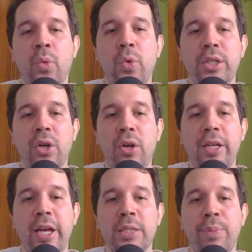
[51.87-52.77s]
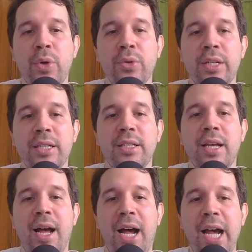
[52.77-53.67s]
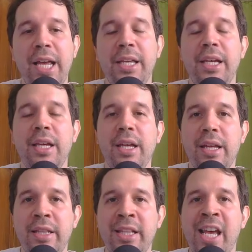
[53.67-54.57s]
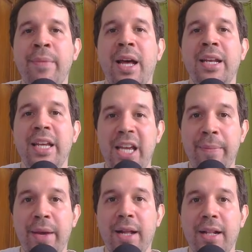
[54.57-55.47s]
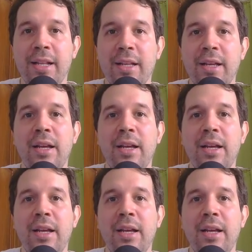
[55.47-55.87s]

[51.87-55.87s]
which only exposes ID, name, and email.